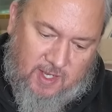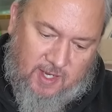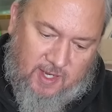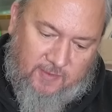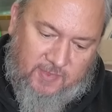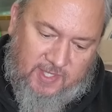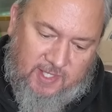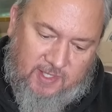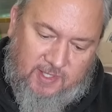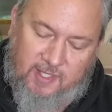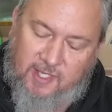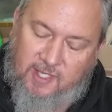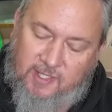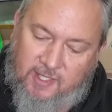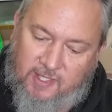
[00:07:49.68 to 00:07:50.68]

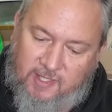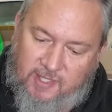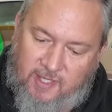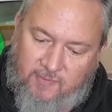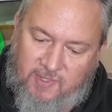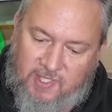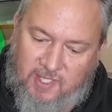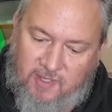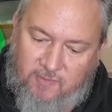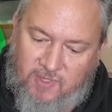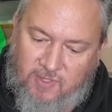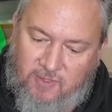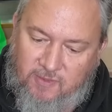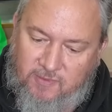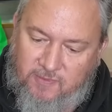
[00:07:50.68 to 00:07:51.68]
11/16 and 17
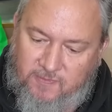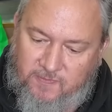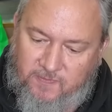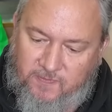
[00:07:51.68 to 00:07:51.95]
mil.